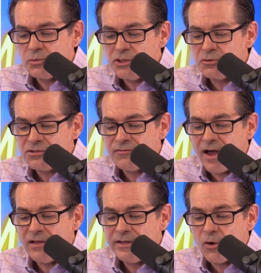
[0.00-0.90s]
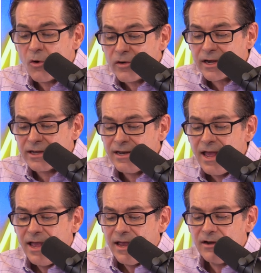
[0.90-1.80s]
which was filed in Oregon
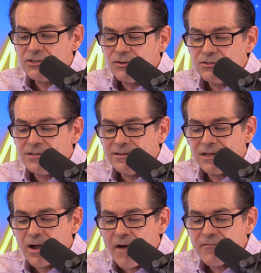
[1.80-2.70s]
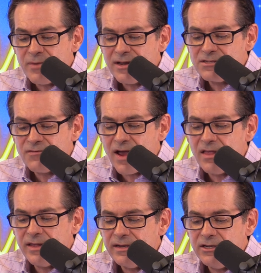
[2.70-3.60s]
and asserts that the government has
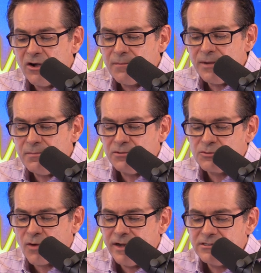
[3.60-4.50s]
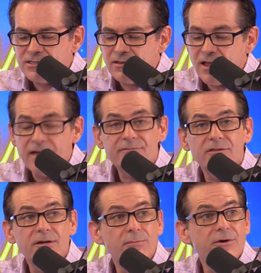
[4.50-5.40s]
violated young people's rights to life,
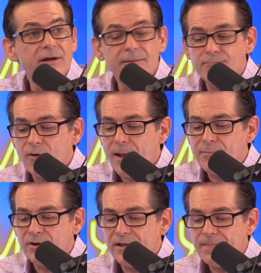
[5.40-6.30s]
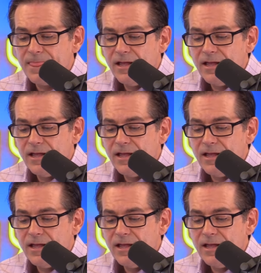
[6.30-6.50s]
liberty, and property.